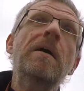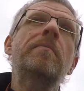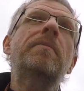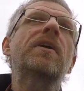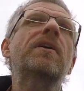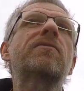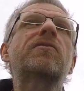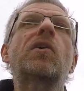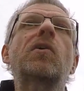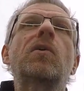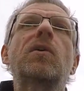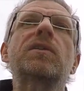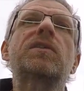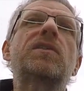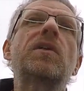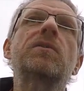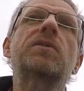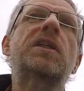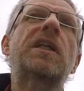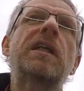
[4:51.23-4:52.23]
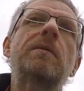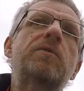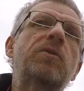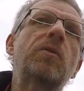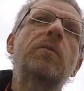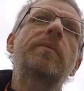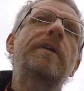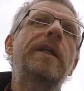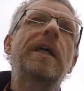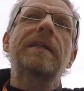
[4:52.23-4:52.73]
But of course, those clips
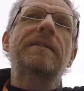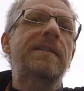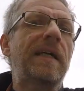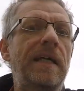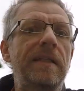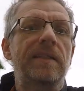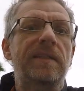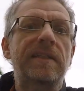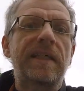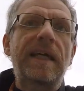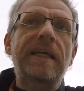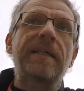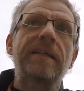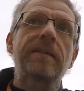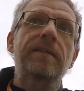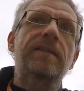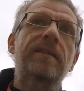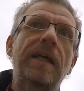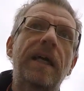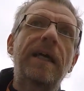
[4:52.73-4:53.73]
will be like 10 seconds,